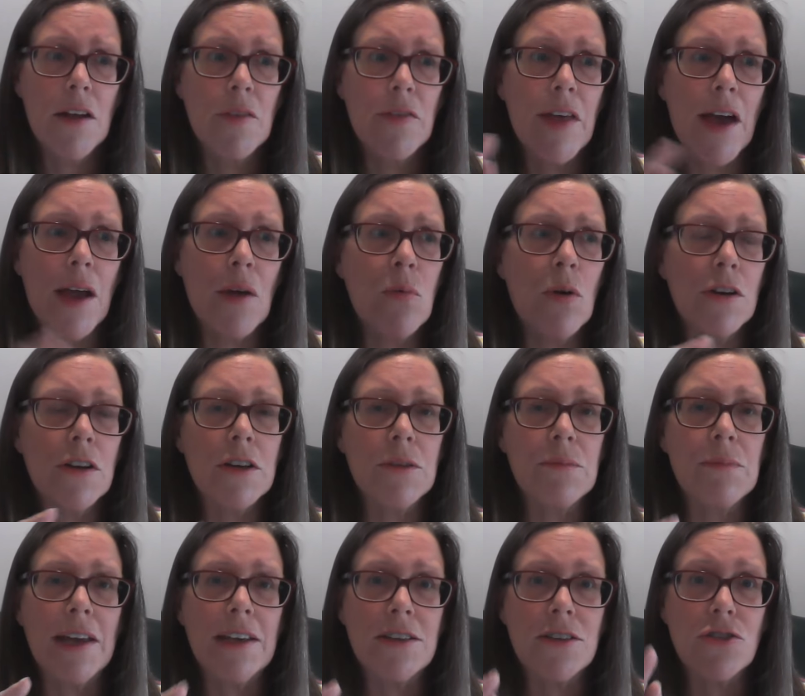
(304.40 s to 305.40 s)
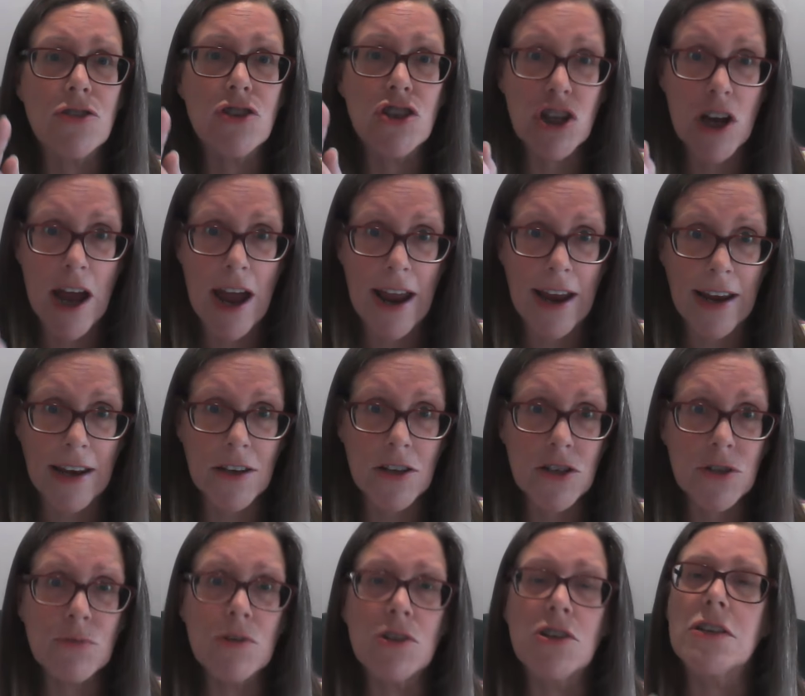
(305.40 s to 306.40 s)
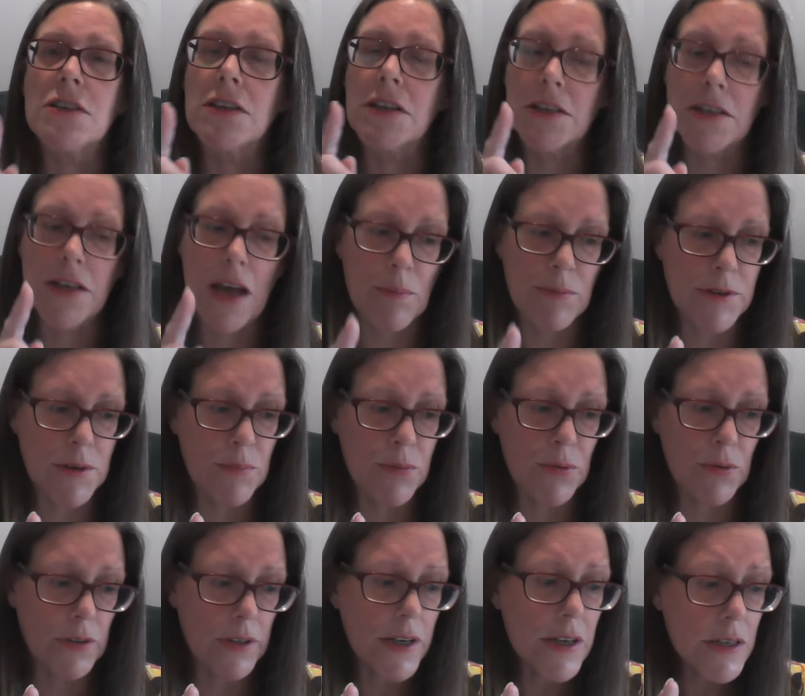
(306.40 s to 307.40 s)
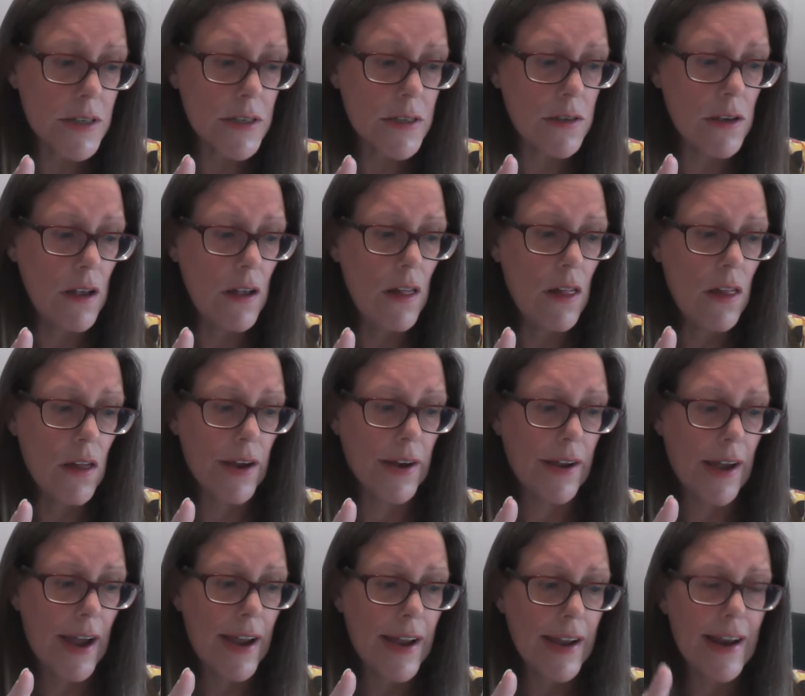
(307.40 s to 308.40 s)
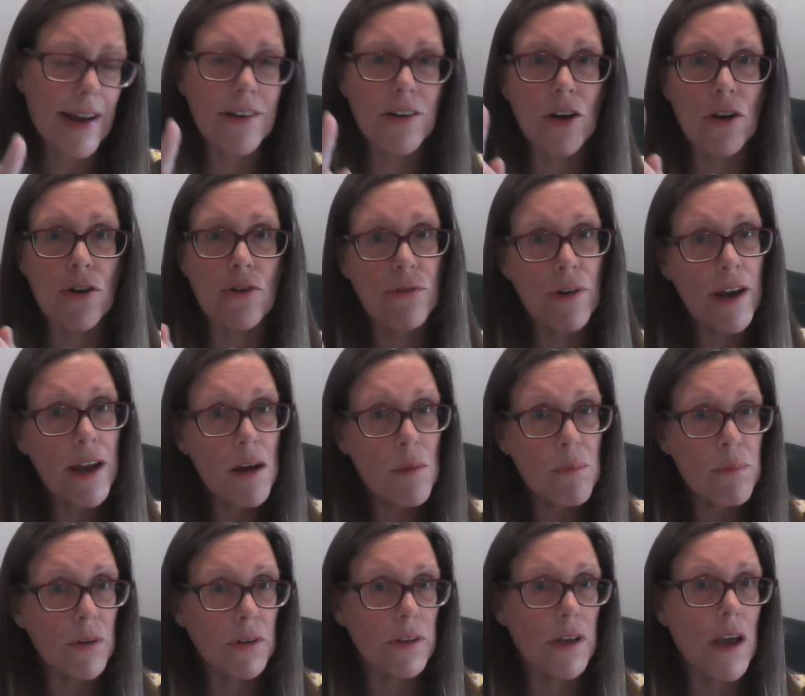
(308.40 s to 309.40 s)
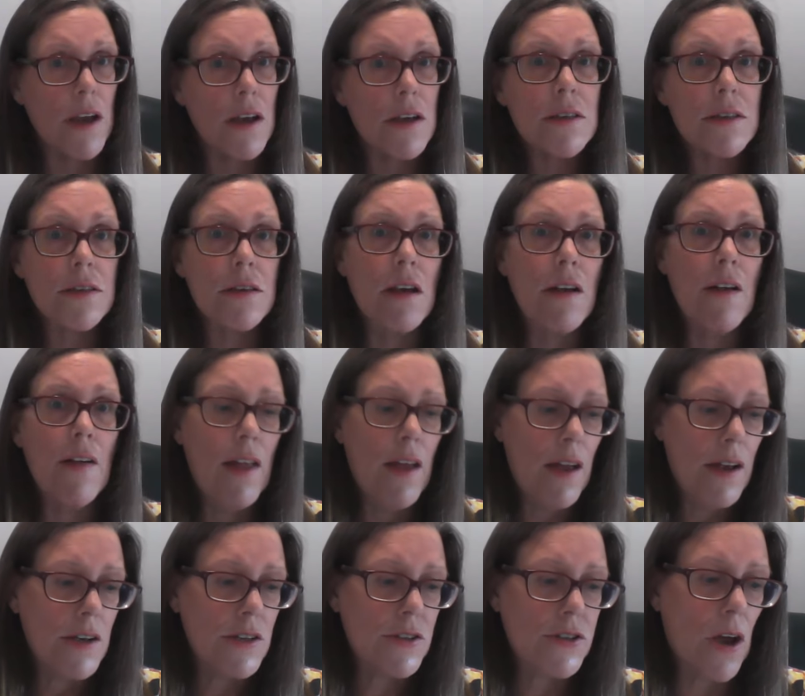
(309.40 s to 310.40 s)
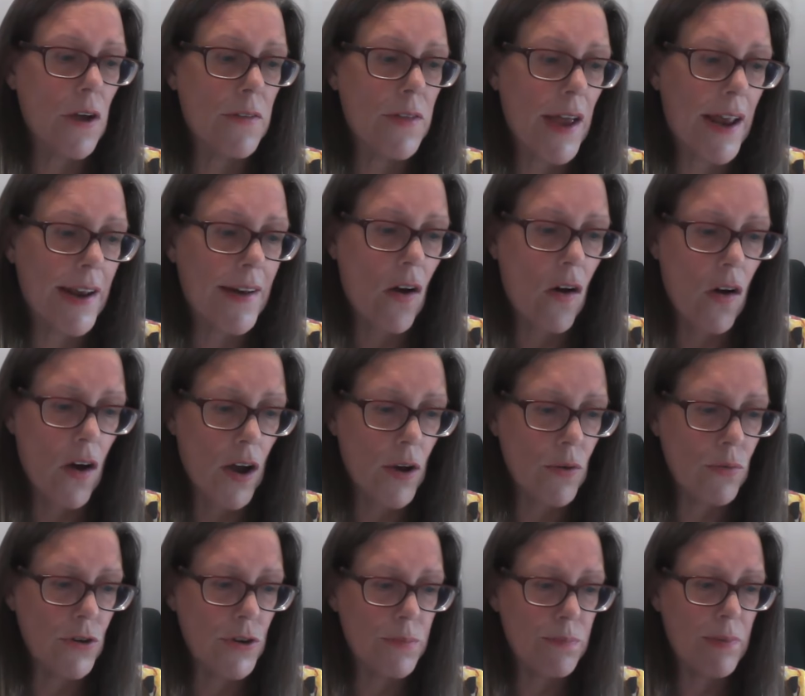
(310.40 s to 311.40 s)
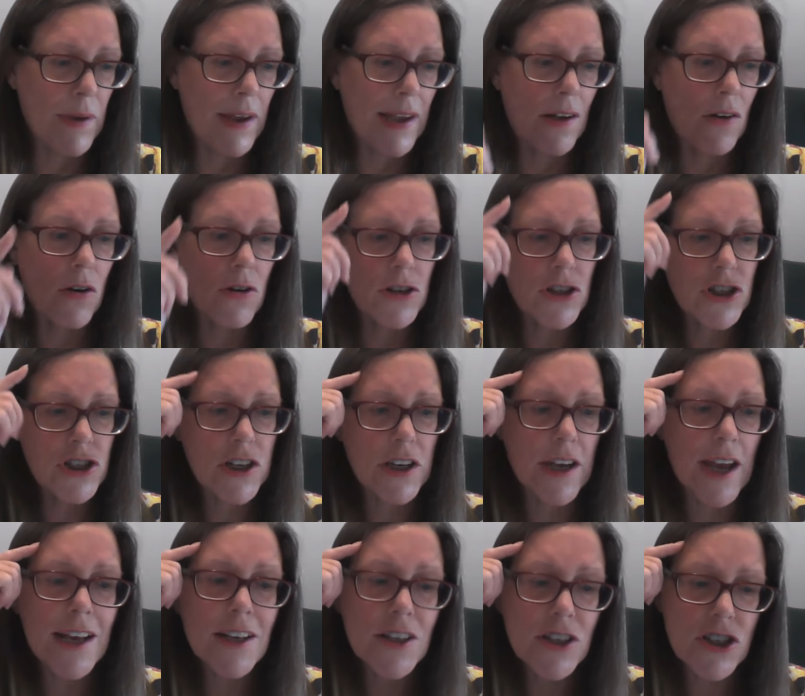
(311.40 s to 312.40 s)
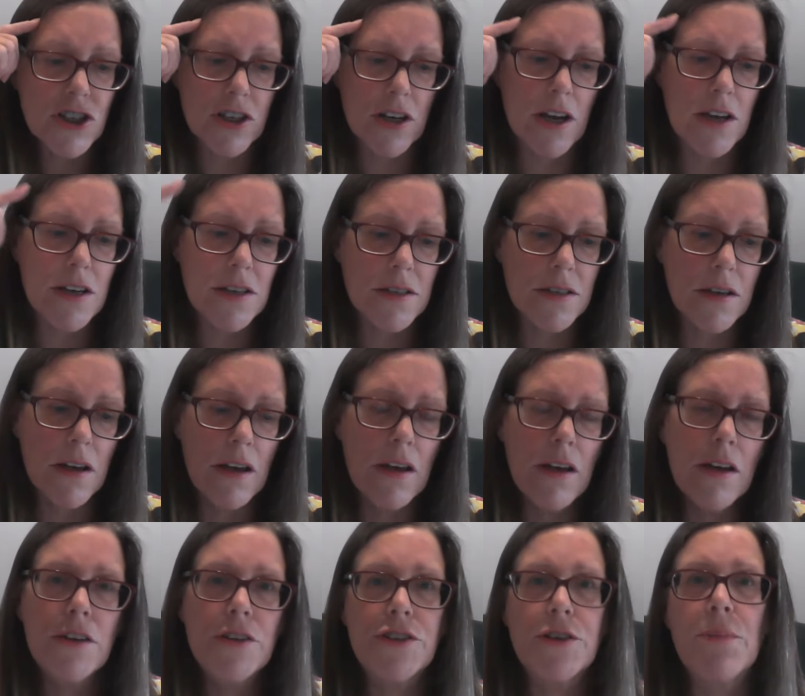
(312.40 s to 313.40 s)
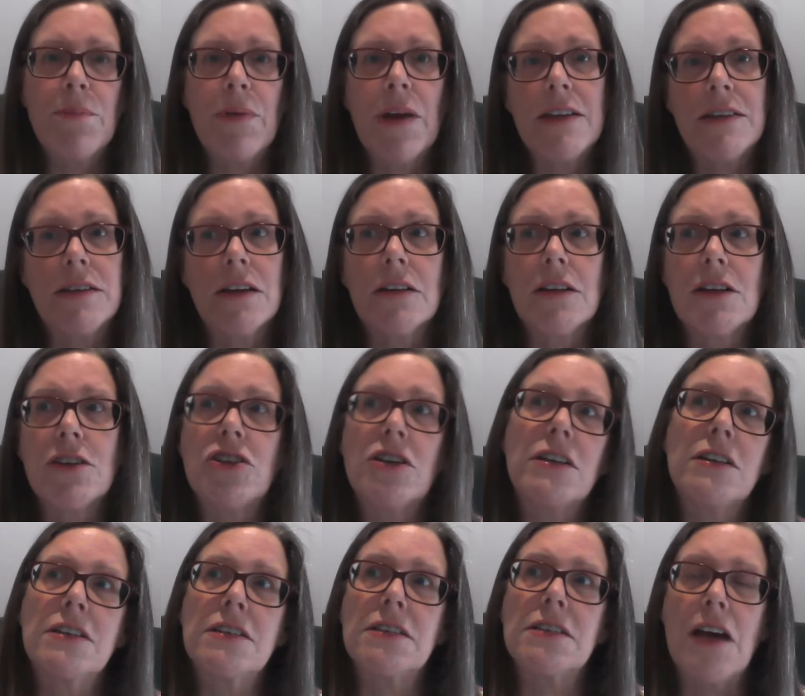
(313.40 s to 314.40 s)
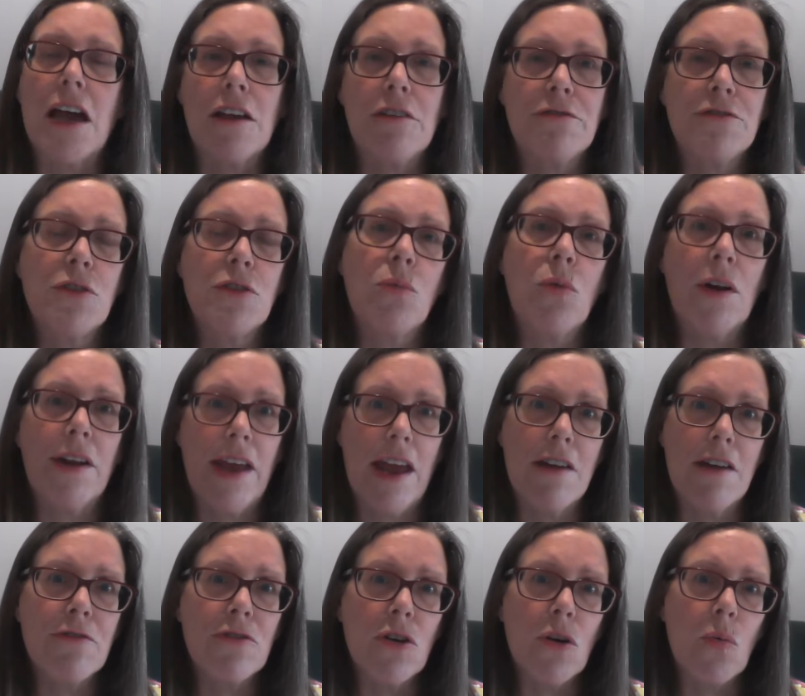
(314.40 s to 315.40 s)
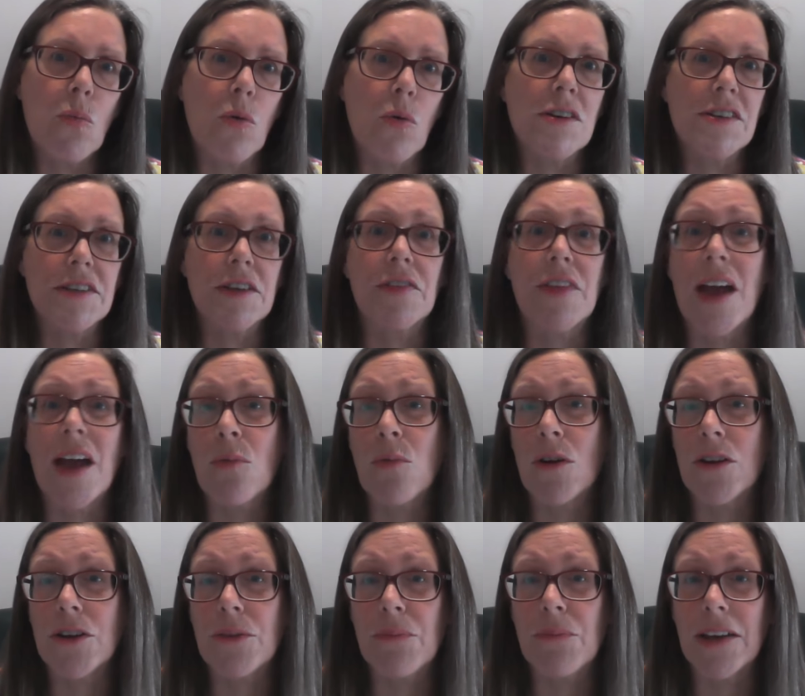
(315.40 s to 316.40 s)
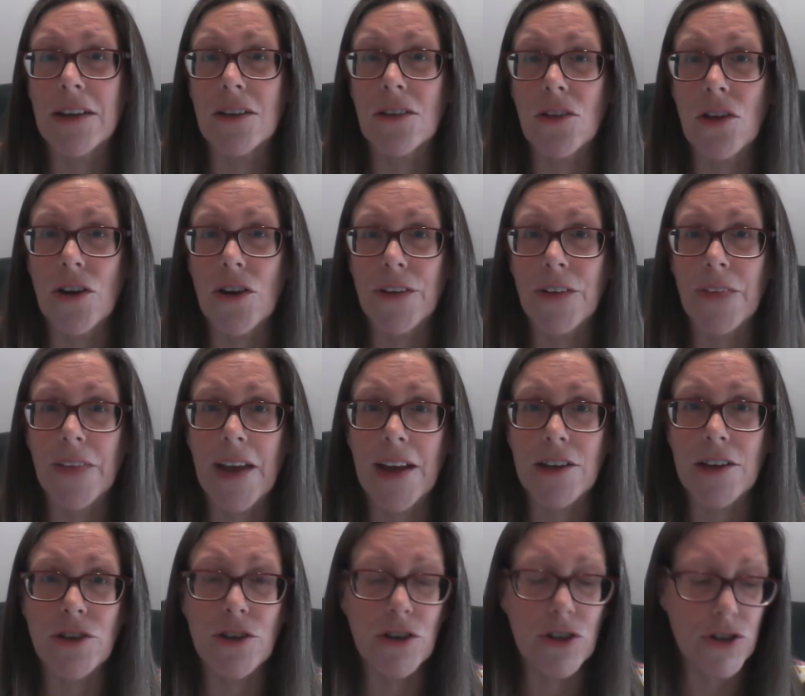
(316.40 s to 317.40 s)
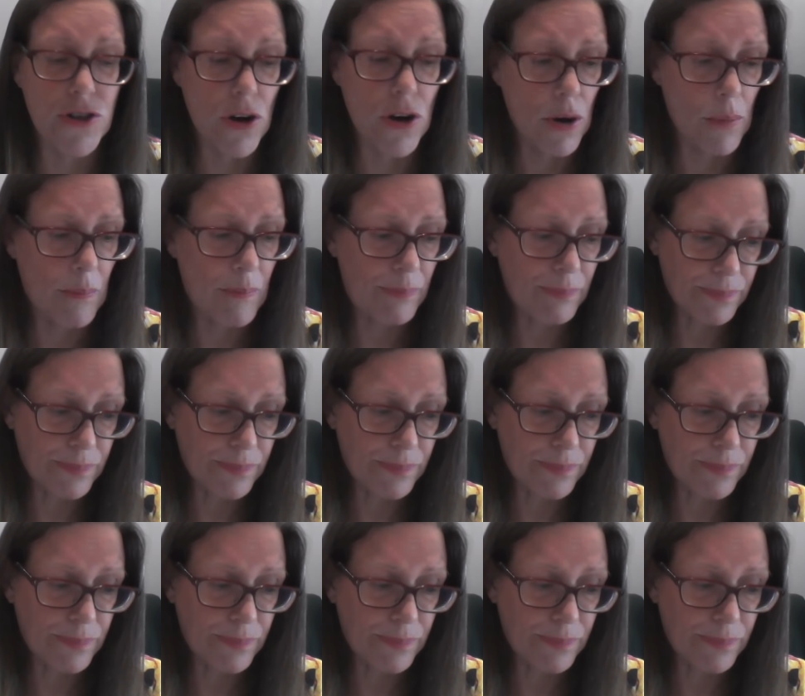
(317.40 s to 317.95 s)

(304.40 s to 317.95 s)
they wanted me to change, which is adaptableness, okay, and agreeableness. So then I would be conscientious to be diligent and safe to whatever it was that they wanted me to learn in that new job.